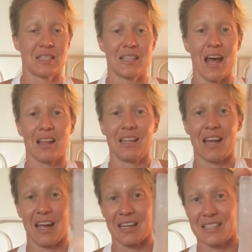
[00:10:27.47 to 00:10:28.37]

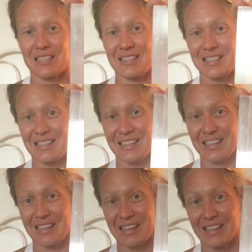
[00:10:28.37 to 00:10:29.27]
Selenite,
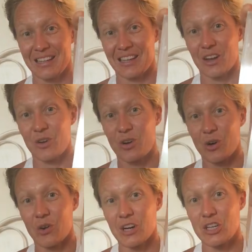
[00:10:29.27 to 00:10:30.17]
look how
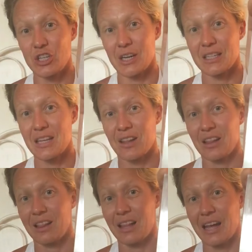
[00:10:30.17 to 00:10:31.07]
gorgeous, how the
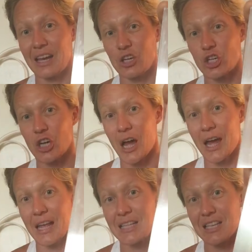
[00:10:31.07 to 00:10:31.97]
light
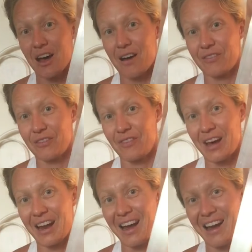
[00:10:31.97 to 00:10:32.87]
shines off of that.